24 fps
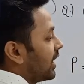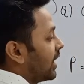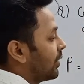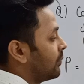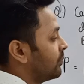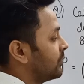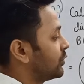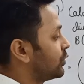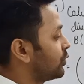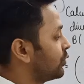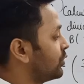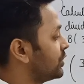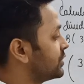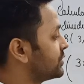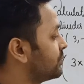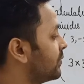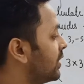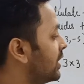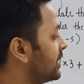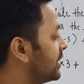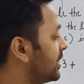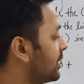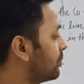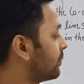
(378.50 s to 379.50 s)
m2 is
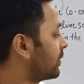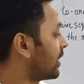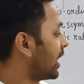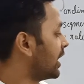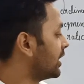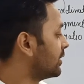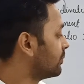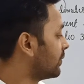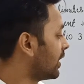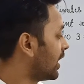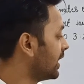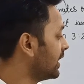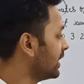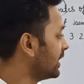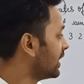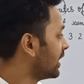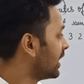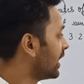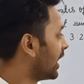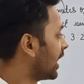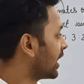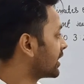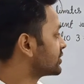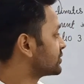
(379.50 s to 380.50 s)
multiplied by
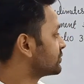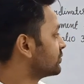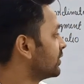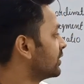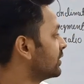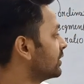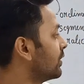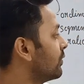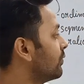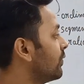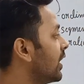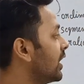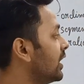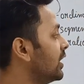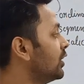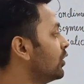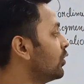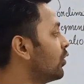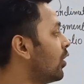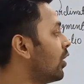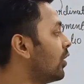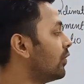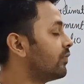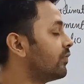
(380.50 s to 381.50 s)
x1. The
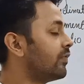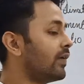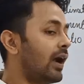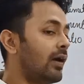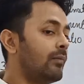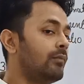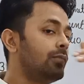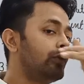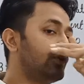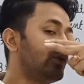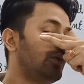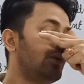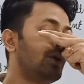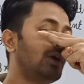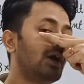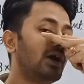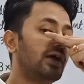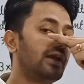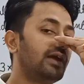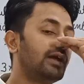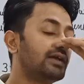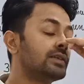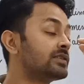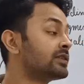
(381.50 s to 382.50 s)
value of m2
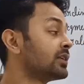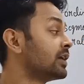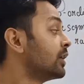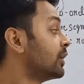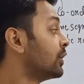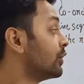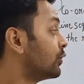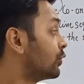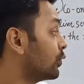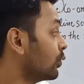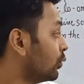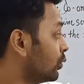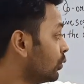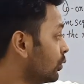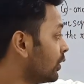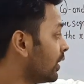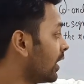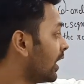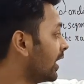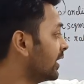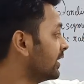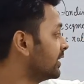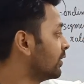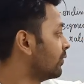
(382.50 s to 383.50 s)
here is 2
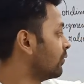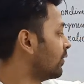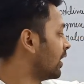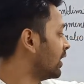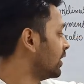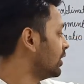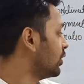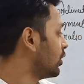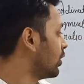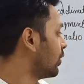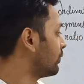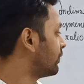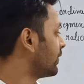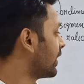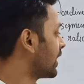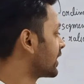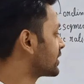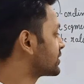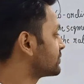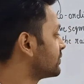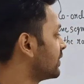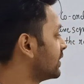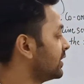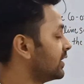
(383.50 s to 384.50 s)
and the value of
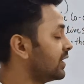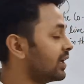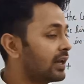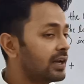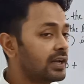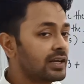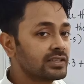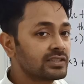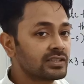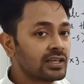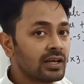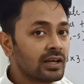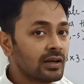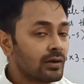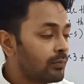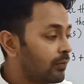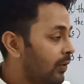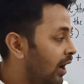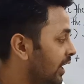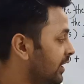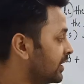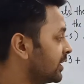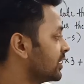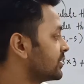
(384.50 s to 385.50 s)
x1 here is
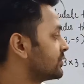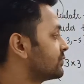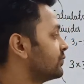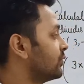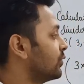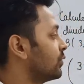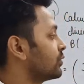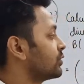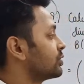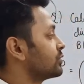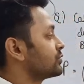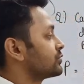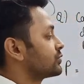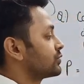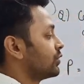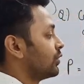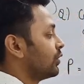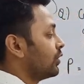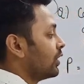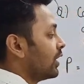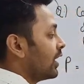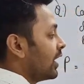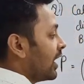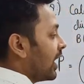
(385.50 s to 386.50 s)
minus 4.
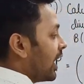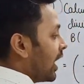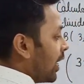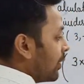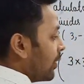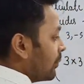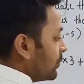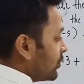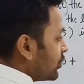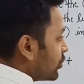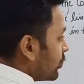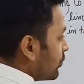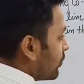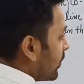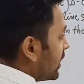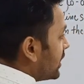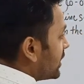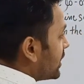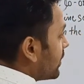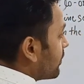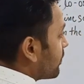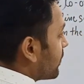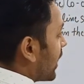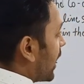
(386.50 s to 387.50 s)
So m2
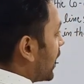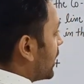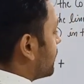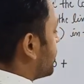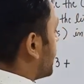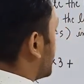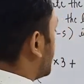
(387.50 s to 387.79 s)
multiplied